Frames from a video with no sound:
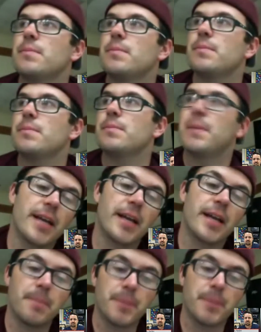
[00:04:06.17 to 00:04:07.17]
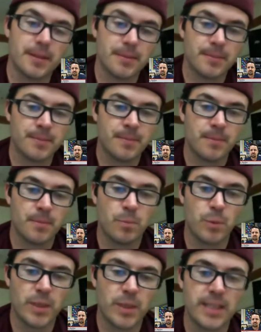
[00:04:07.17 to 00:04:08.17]
People sign up, and
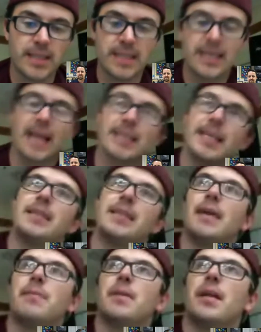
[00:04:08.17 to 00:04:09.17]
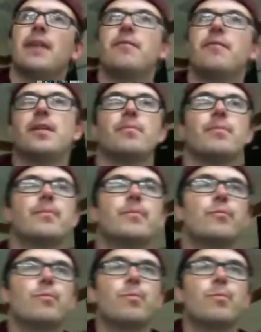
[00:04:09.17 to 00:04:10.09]
we contact them and have them